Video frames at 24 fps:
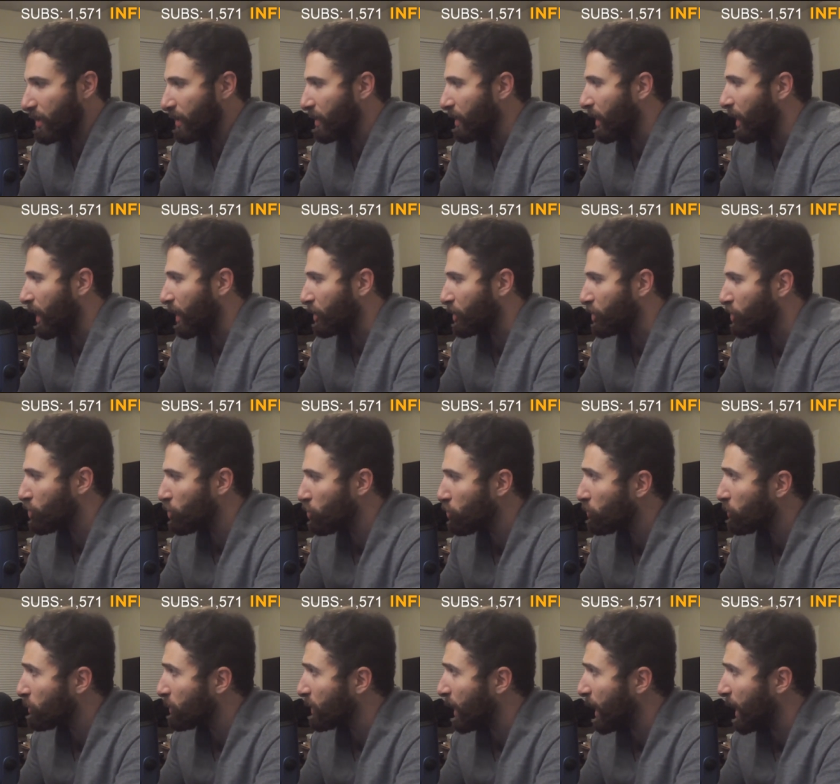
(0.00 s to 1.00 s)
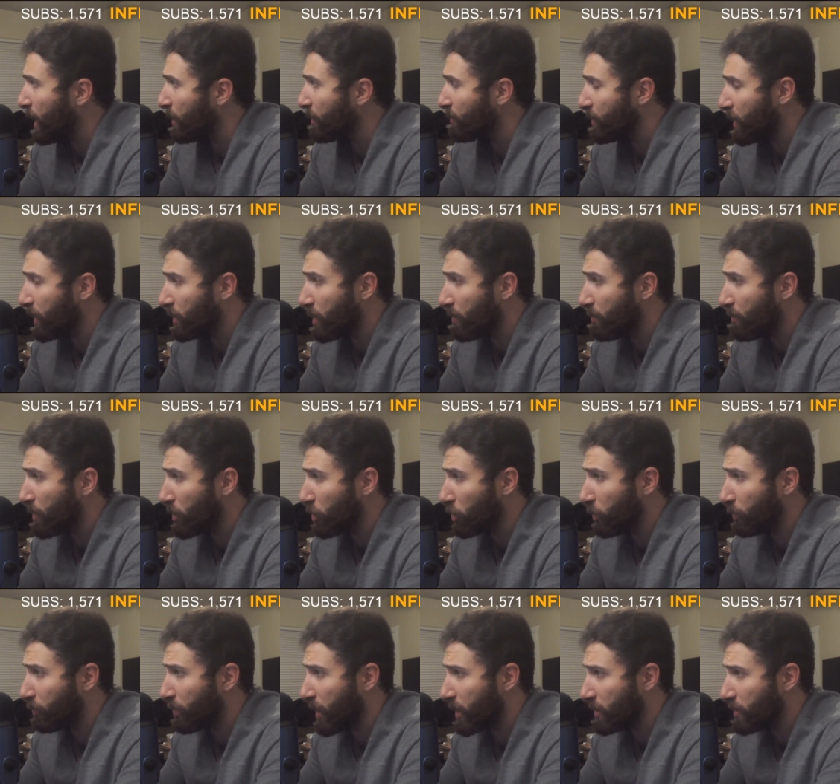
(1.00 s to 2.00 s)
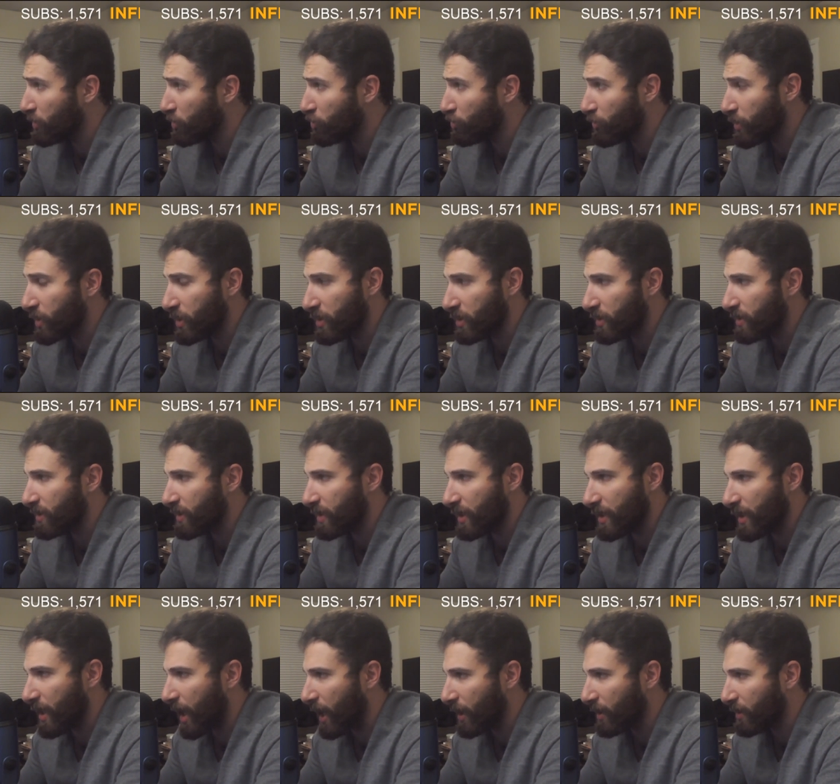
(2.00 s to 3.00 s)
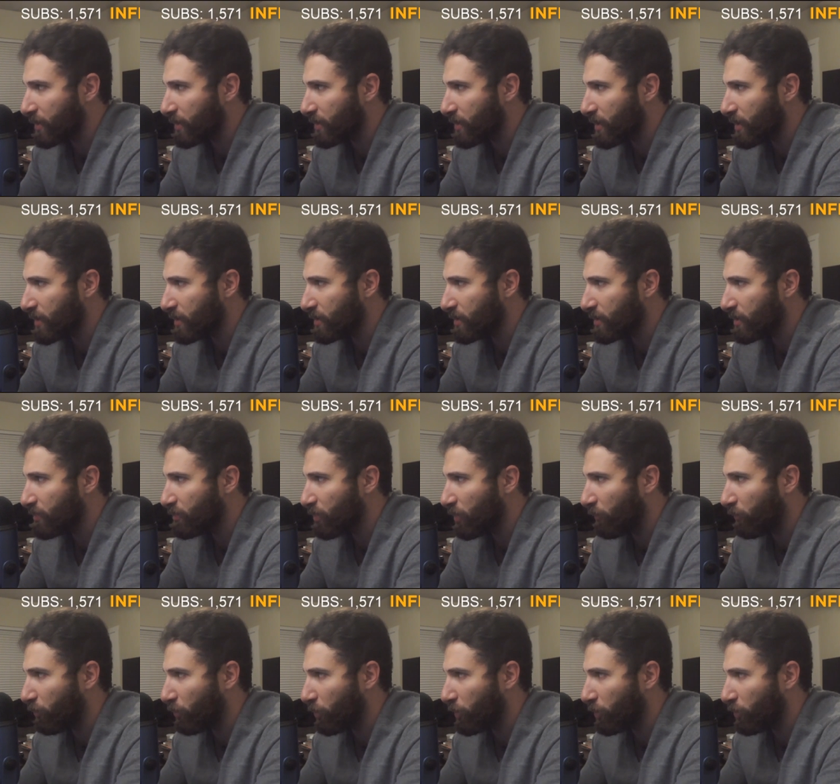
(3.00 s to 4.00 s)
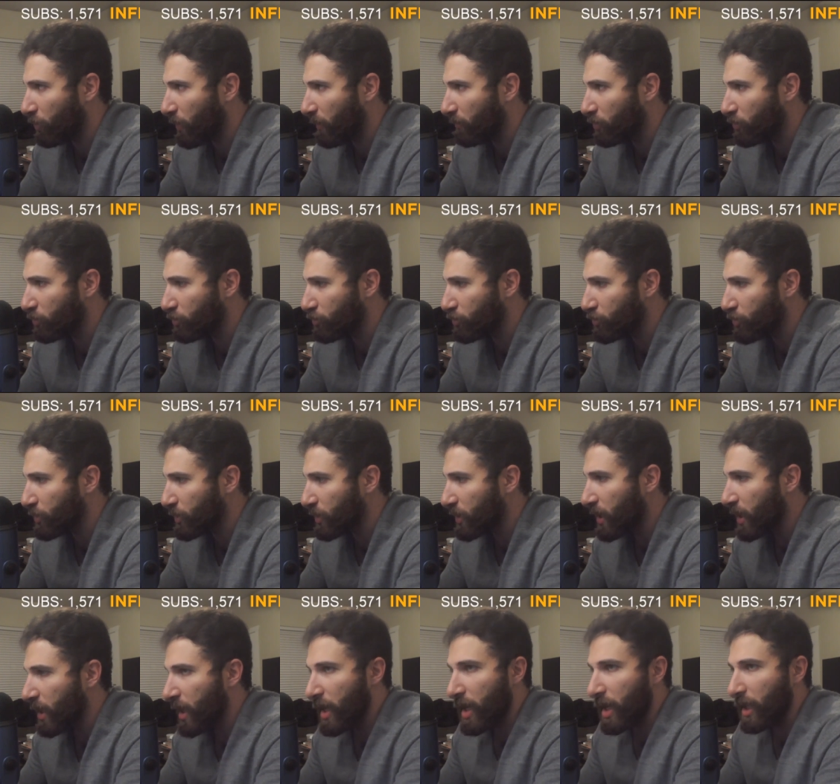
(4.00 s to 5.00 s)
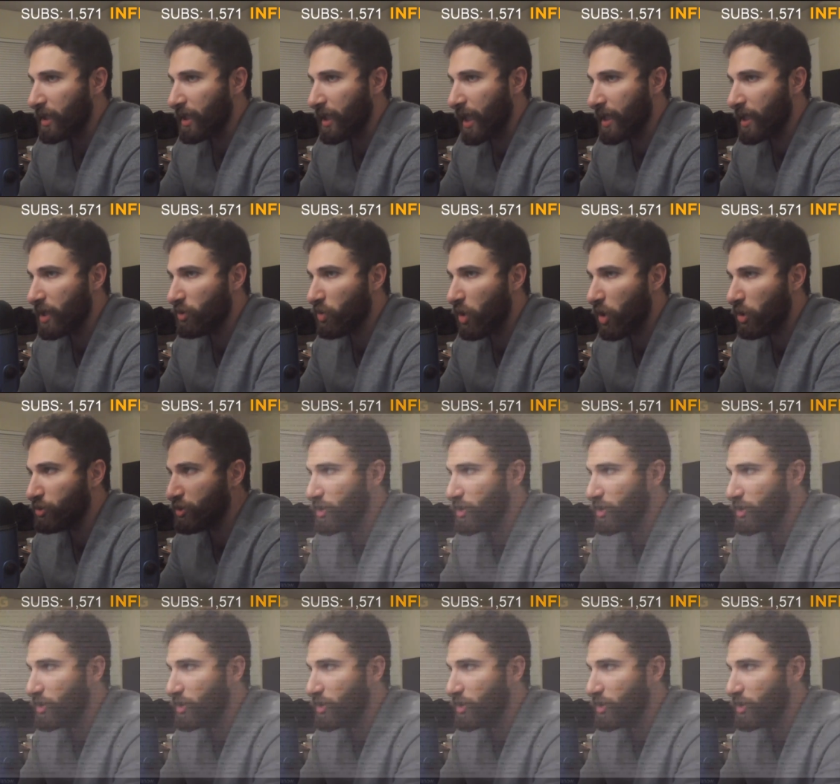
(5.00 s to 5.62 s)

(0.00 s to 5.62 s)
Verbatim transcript: uh, Q claimed that the middle peasantry does, did not exist before the revolution. Lenin wrote